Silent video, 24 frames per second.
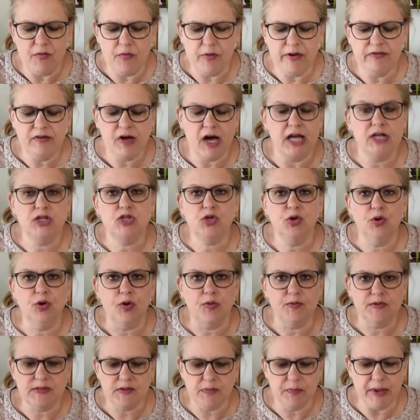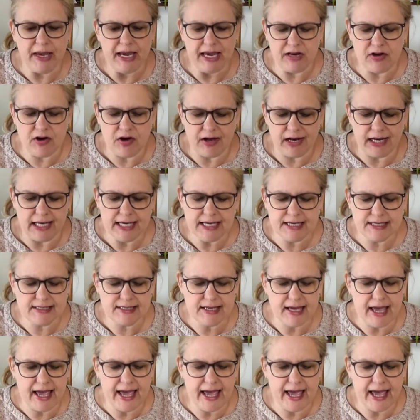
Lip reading: We've got 2 coats of paint on it,